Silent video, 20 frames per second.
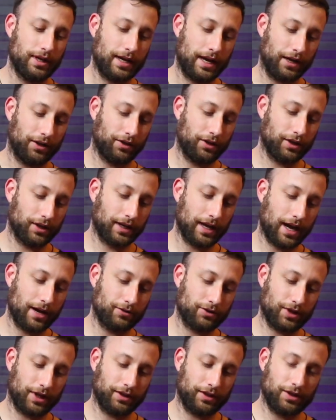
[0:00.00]
And look how
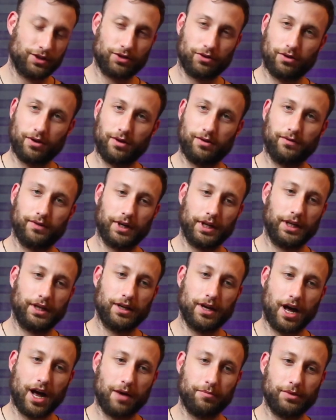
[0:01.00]
it's like, these are all very
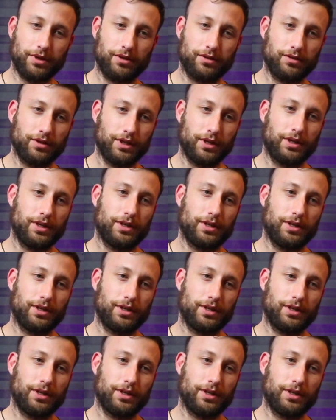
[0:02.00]
common